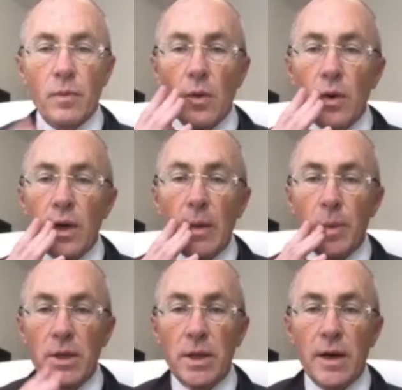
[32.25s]
what
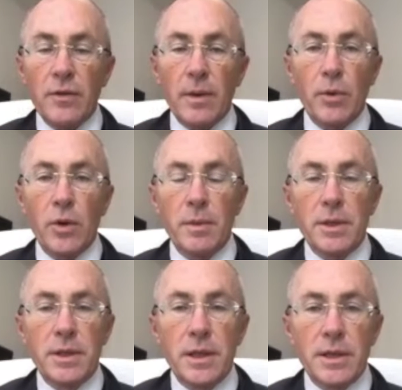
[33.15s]
happens after a boom
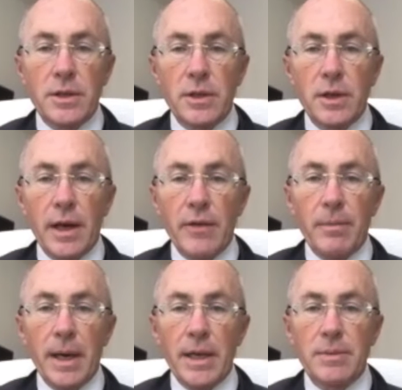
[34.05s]
is, you know, so you have a
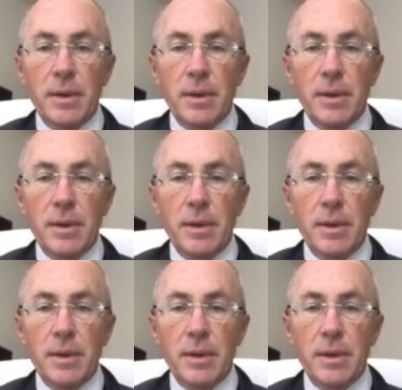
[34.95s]
bust.